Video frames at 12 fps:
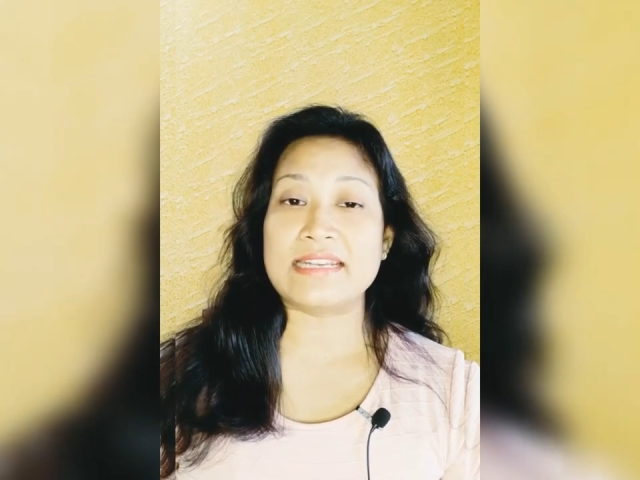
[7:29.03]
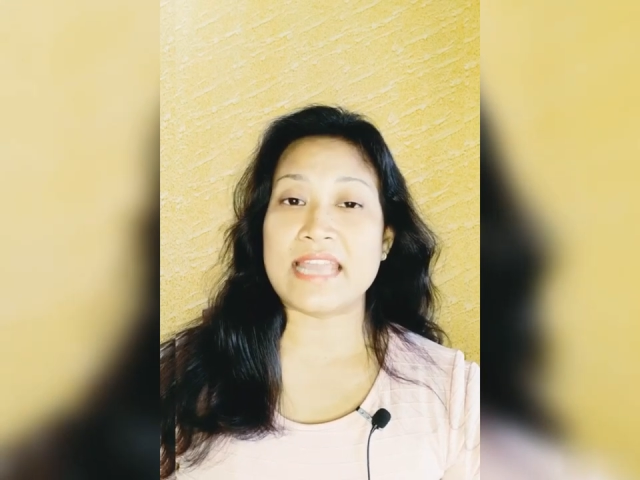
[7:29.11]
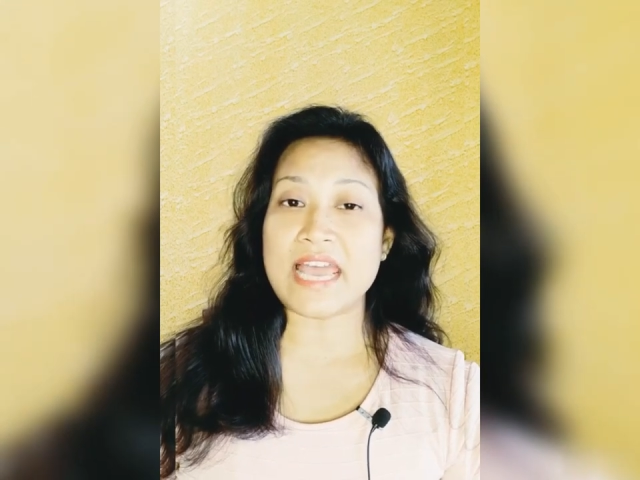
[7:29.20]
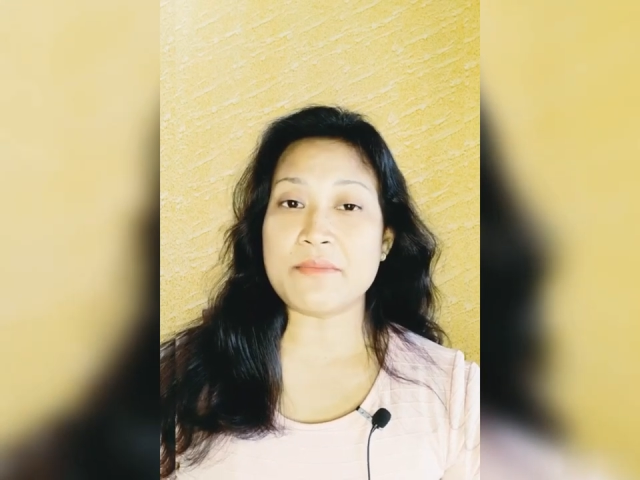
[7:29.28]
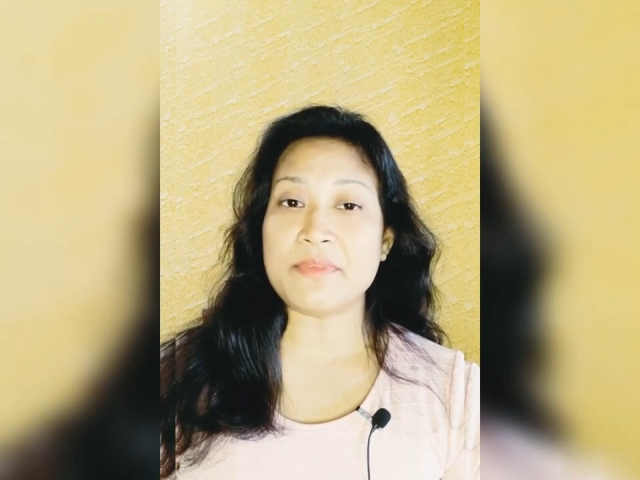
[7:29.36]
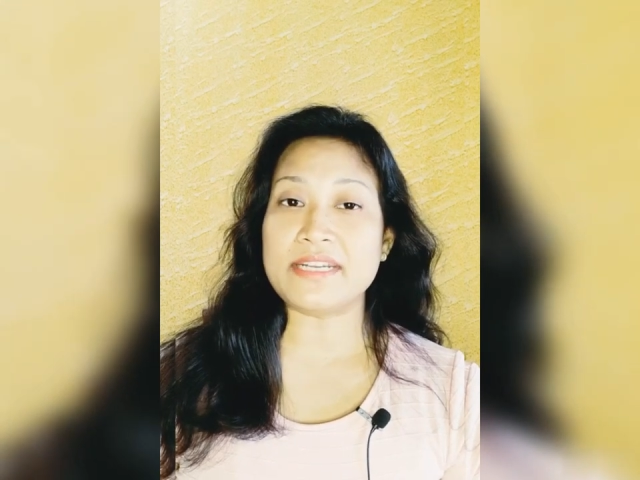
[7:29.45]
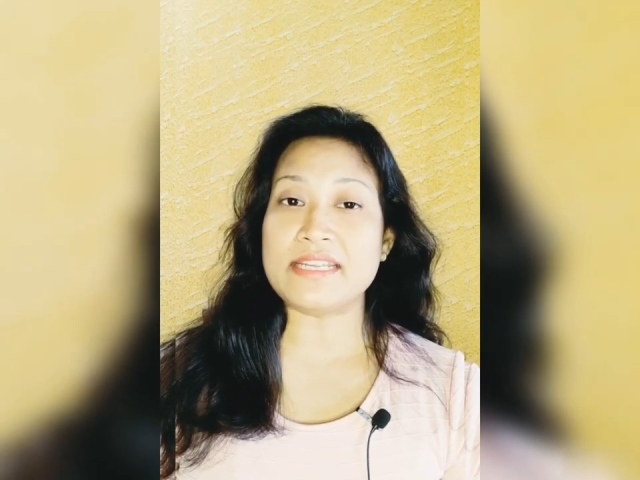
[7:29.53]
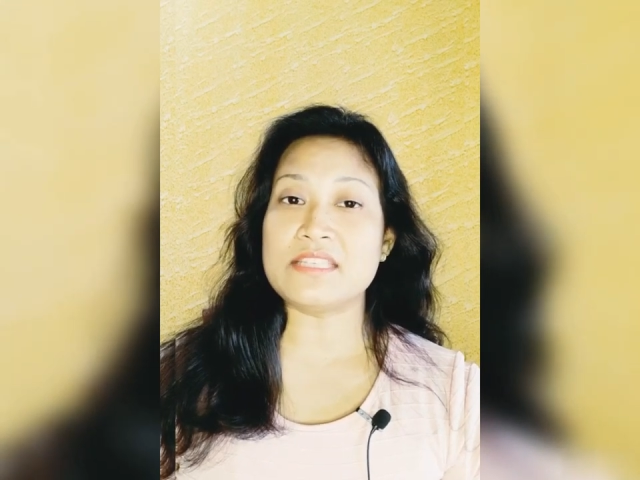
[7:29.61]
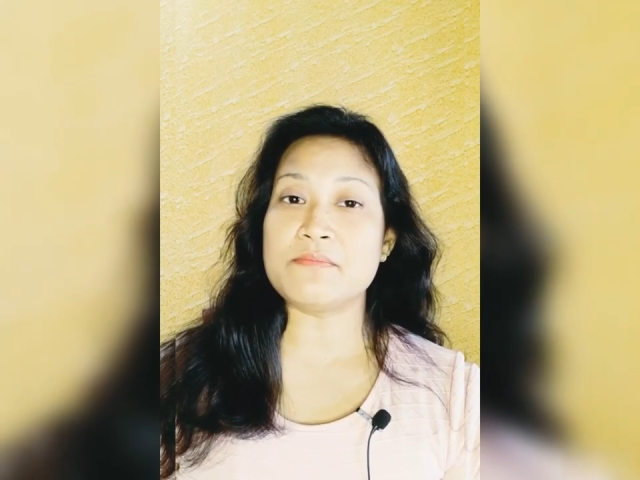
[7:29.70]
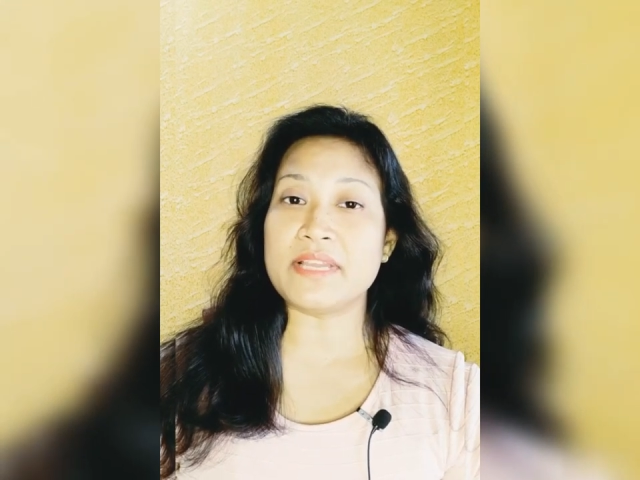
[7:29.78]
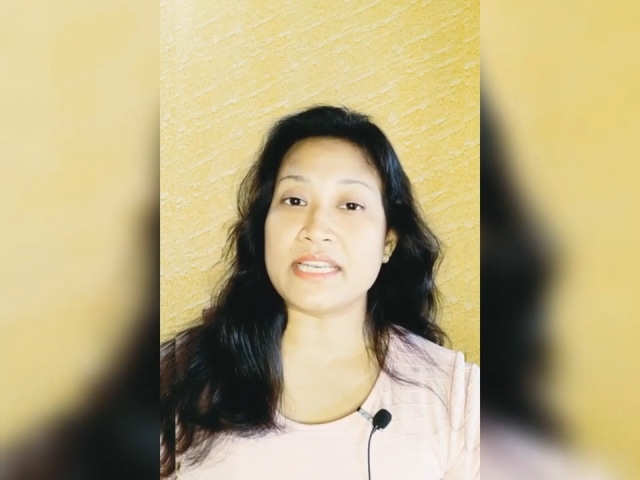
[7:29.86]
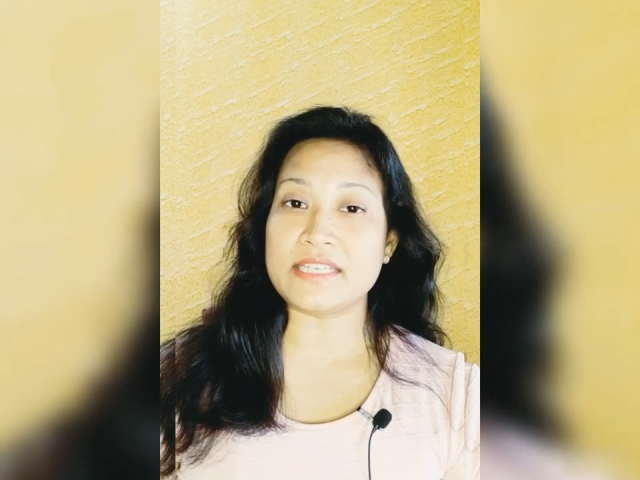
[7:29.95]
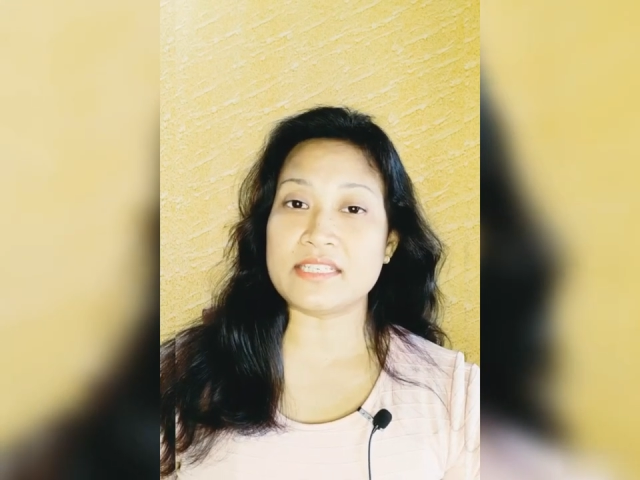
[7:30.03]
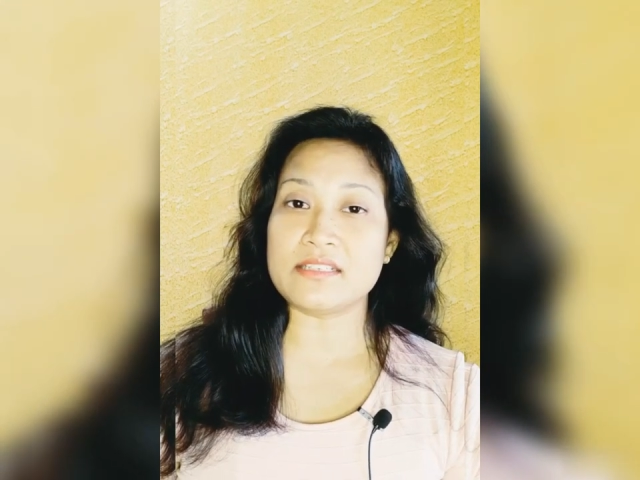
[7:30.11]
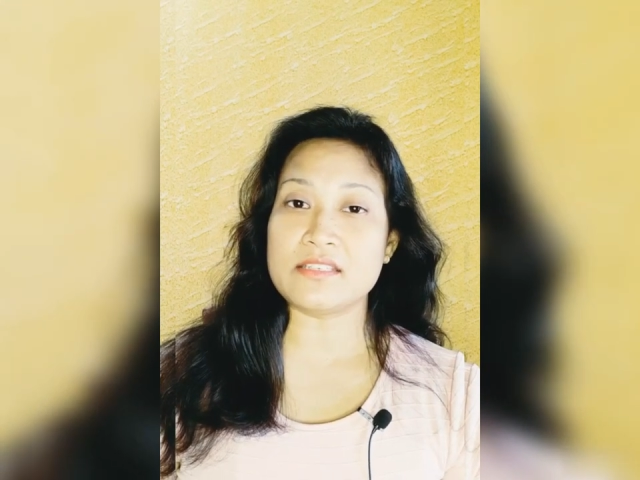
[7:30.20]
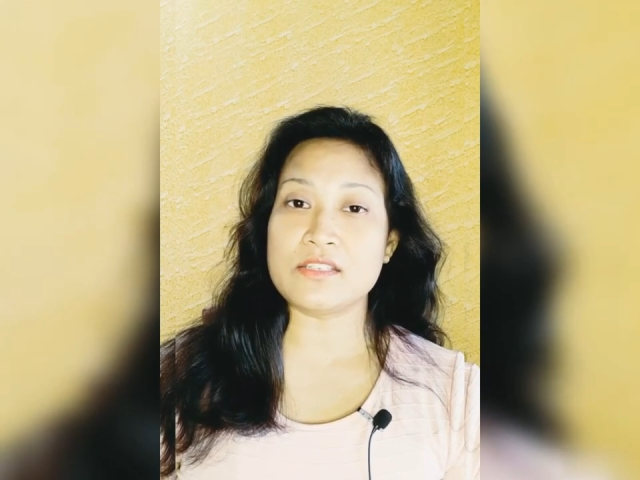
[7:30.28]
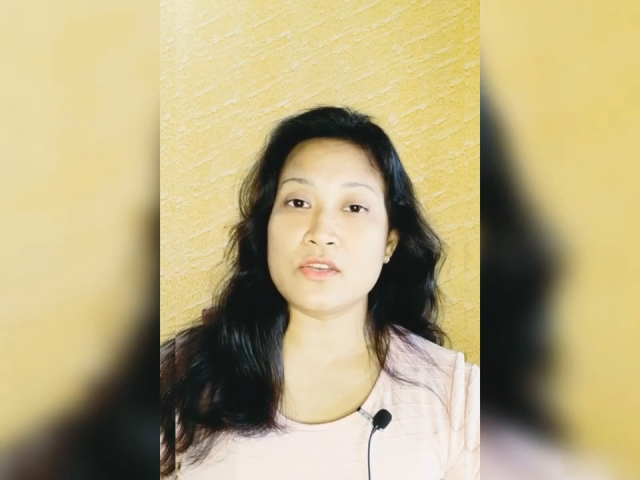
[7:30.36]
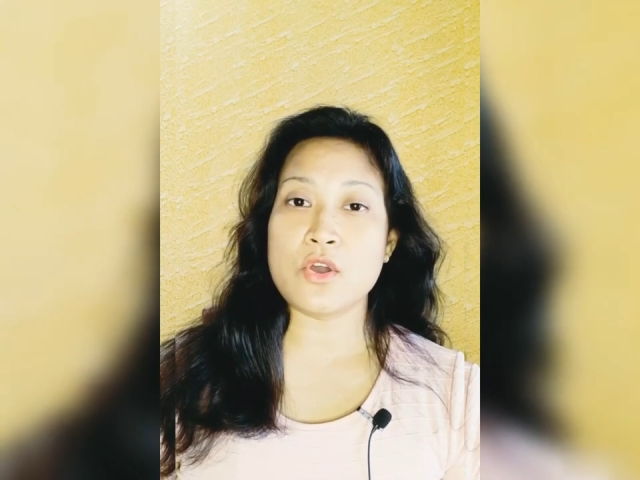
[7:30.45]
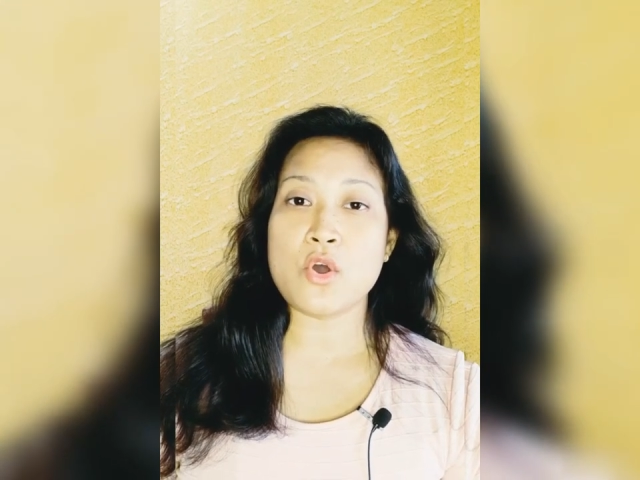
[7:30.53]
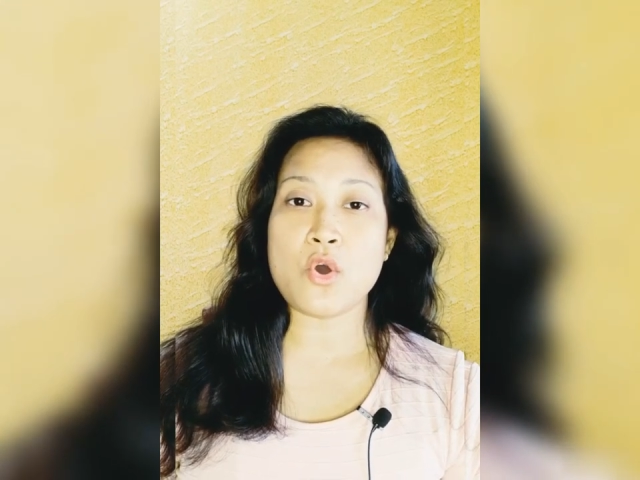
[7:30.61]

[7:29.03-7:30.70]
diabetes mellitus,